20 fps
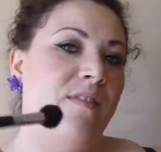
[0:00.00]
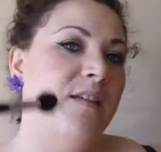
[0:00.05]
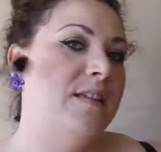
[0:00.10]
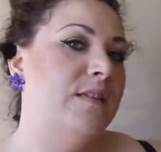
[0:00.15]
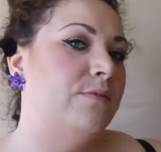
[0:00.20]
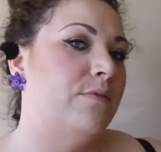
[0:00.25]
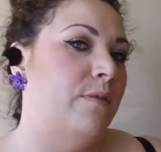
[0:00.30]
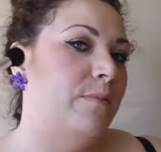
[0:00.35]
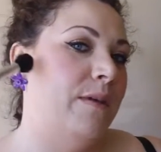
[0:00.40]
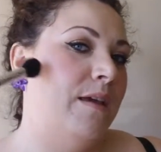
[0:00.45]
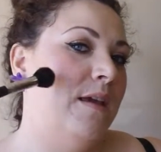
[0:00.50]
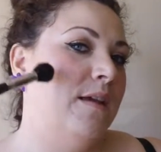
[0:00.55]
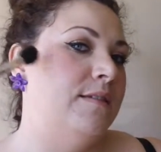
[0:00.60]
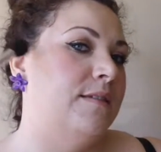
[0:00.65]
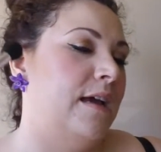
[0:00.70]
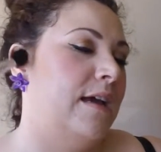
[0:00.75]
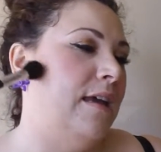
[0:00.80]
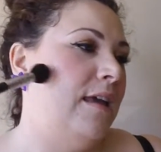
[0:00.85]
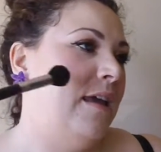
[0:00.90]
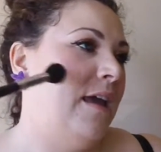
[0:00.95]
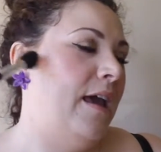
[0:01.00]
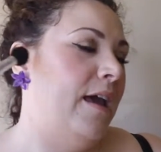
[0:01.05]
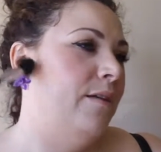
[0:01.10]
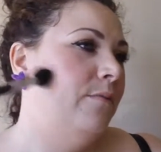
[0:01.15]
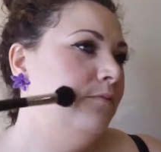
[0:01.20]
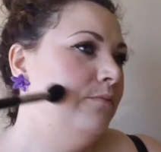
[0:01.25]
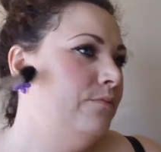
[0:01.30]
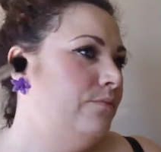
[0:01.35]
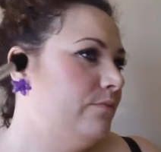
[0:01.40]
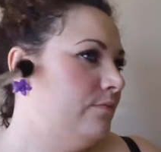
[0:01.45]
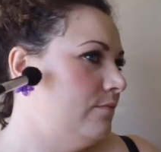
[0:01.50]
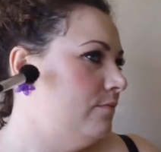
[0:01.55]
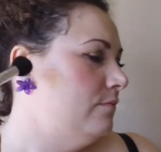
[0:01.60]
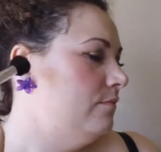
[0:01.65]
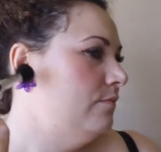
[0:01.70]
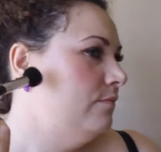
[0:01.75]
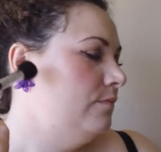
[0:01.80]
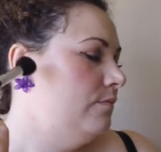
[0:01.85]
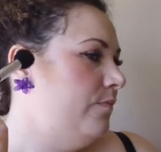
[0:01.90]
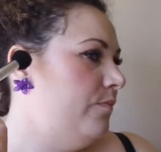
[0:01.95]
this one because I can get
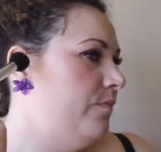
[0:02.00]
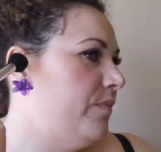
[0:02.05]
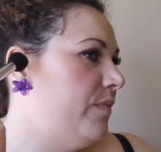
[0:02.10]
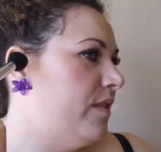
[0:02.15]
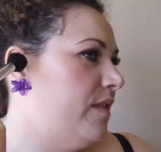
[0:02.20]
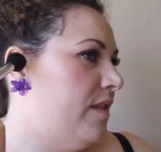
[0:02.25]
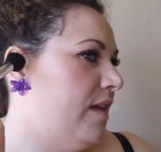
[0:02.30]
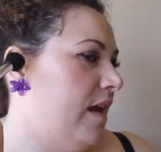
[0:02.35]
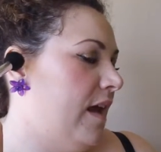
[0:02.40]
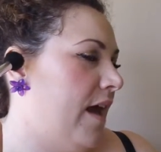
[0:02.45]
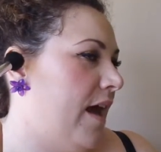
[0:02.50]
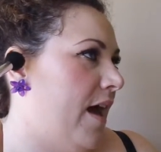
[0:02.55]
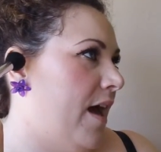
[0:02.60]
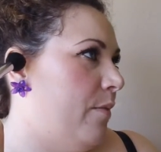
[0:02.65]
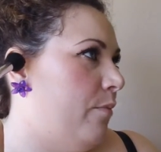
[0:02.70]
the